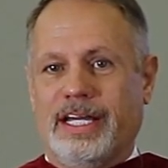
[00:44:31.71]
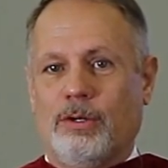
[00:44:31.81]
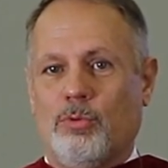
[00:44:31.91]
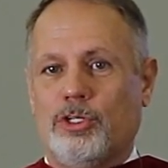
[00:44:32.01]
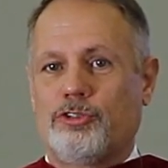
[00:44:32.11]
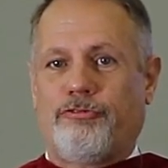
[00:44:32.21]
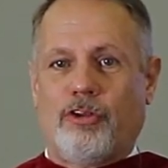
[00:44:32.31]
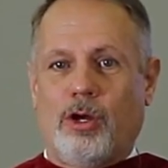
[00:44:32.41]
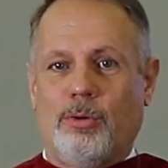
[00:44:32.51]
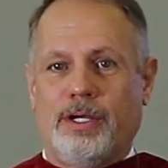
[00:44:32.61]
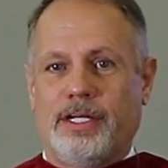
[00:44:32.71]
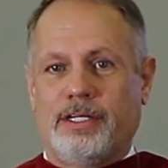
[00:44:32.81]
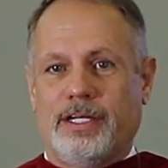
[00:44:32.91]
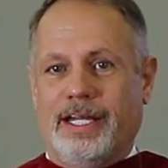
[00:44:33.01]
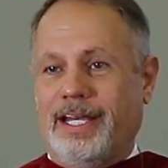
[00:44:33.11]
it was
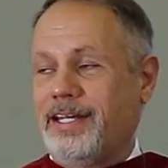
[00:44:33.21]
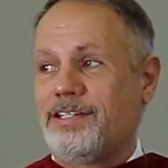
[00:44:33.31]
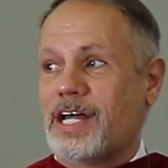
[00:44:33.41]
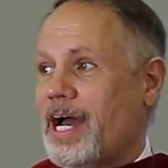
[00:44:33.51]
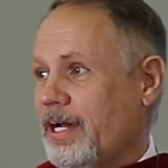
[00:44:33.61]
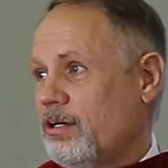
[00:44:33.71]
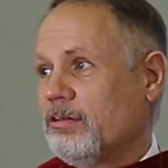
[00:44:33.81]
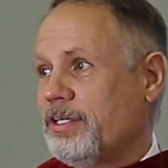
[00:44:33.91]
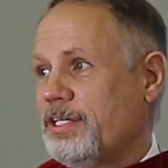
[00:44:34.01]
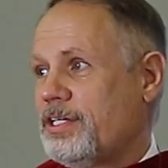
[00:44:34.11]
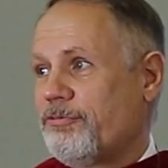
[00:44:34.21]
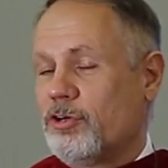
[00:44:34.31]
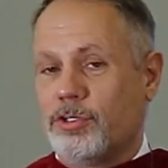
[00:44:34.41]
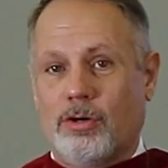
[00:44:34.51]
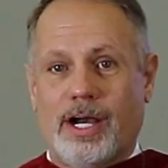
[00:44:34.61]
flowing in an entirely
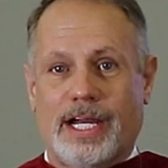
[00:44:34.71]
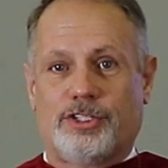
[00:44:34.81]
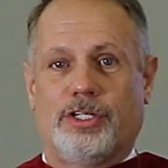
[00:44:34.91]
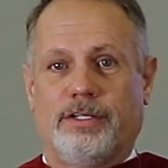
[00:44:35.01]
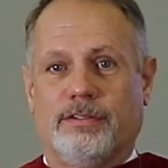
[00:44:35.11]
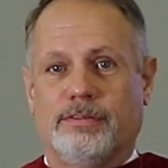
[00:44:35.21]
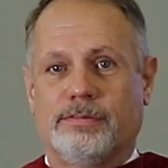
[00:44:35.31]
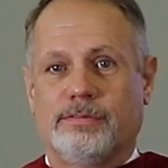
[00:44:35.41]
different direction.